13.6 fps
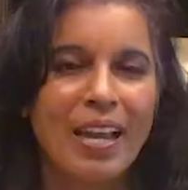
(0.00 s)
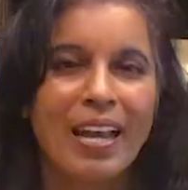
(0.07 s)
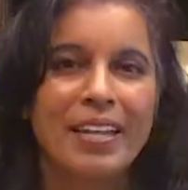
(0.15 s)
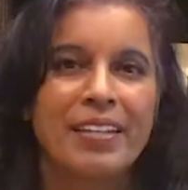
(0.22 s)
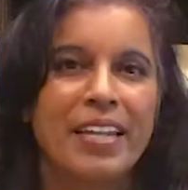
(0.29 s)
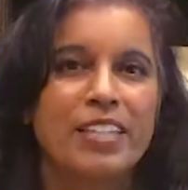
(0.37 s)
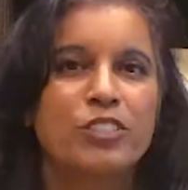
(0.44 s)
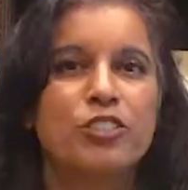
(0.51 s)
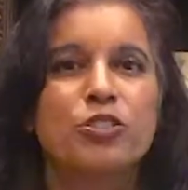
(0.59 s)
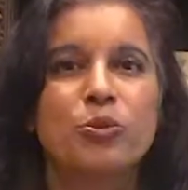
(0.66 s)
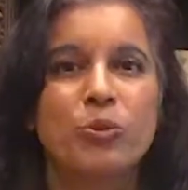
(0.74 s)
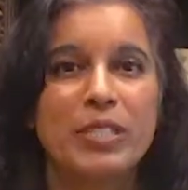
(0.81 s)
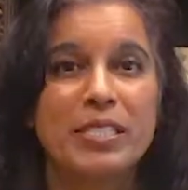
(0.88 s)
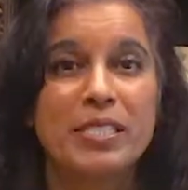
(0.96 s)
and nature's
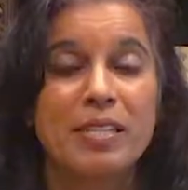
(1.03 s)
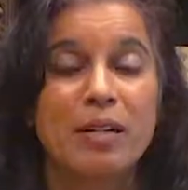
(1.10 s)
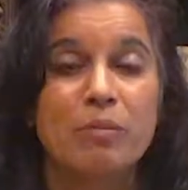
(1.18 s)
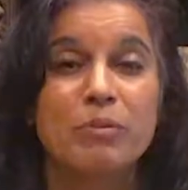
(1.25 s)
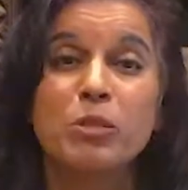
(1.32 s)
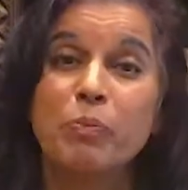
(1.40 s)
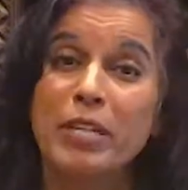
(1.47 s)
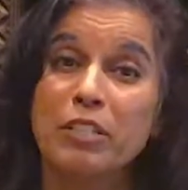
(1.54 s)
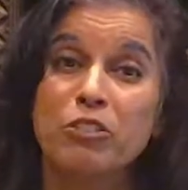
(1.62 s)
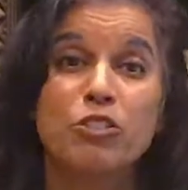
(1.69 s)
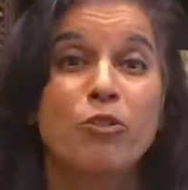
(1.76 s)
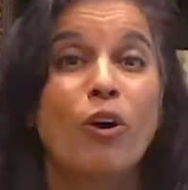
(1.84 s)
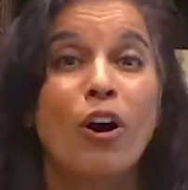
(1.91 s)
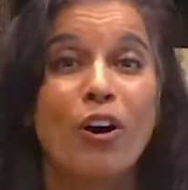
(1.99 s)
wisdom speaks
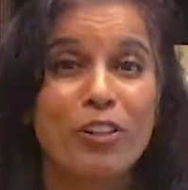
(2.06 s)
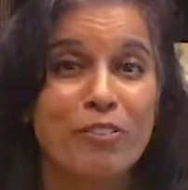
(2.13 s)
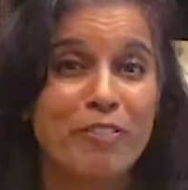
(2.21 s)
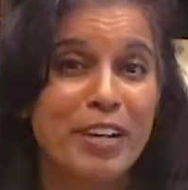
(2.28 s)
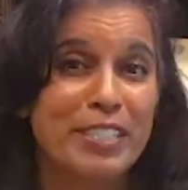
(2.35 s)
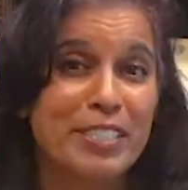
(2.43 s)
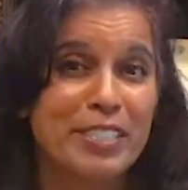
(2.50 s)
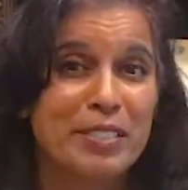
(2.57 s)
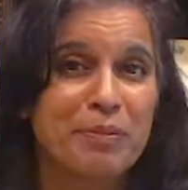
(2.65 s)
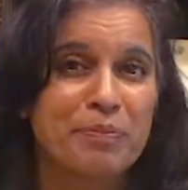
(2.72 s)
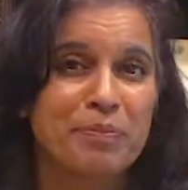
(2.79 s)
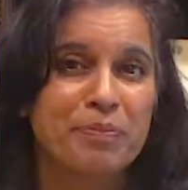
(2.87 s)
to all of us.